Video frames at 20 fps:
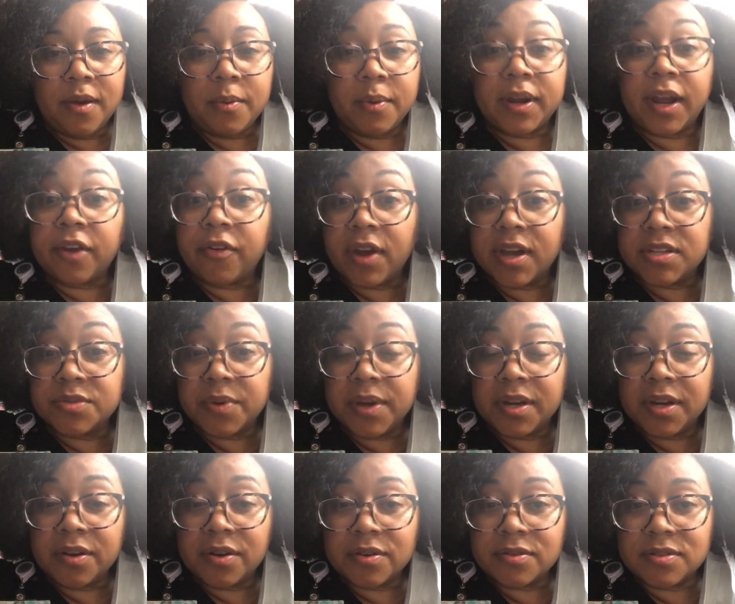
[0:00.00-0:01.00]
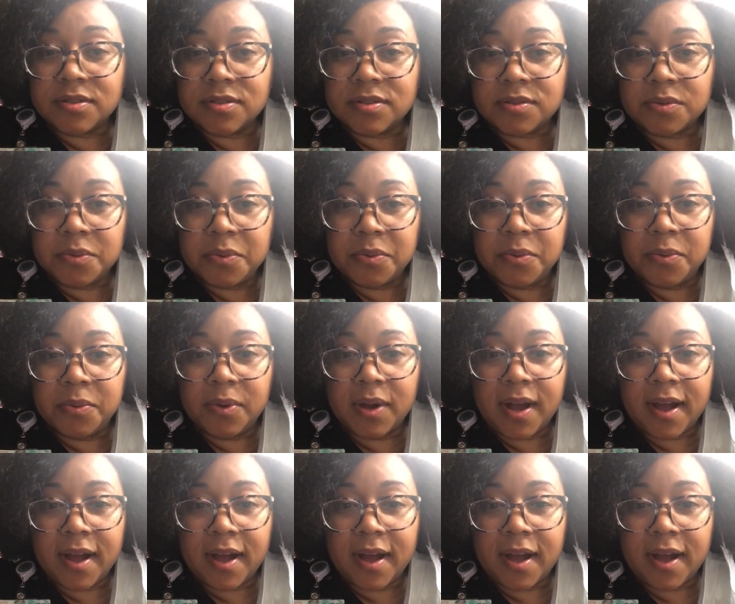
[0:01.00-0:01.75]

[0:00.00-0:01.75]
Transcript: when I graduated nursing school,